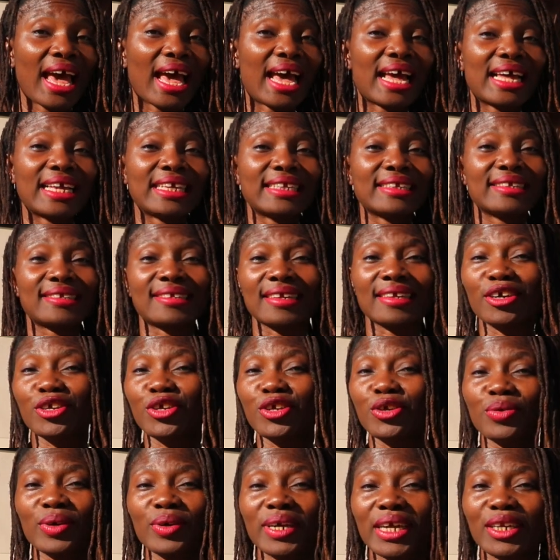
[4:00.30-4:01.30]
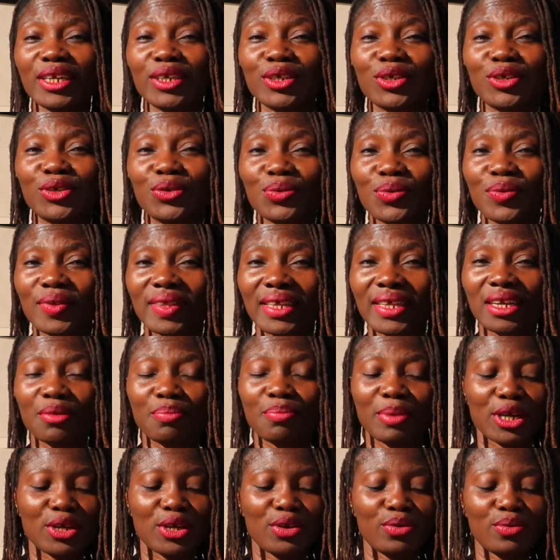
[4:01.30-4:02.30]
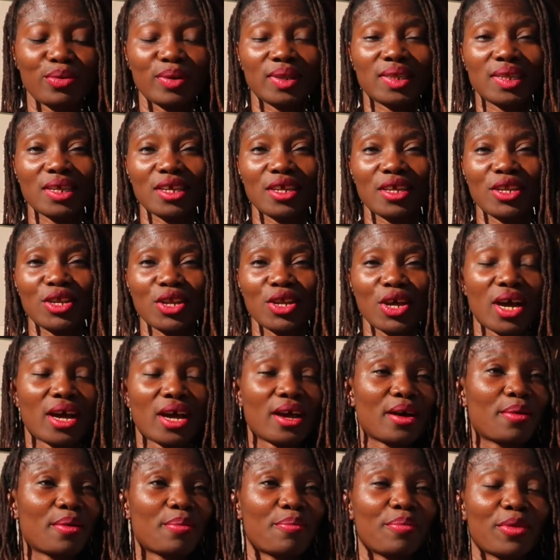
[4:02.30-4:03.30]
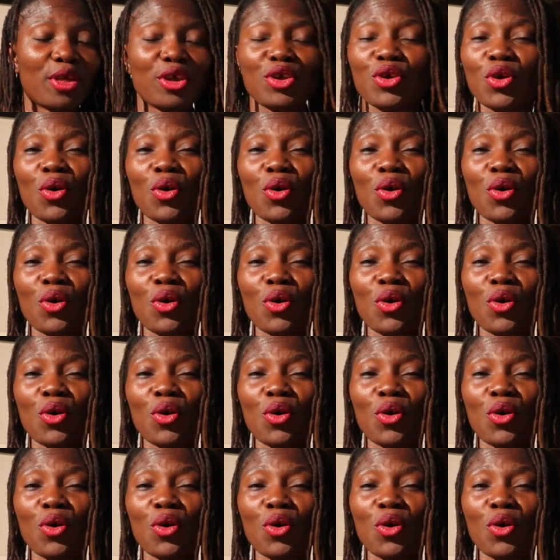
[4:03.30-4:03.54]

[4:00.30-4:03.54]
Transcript: And you can do that by using um,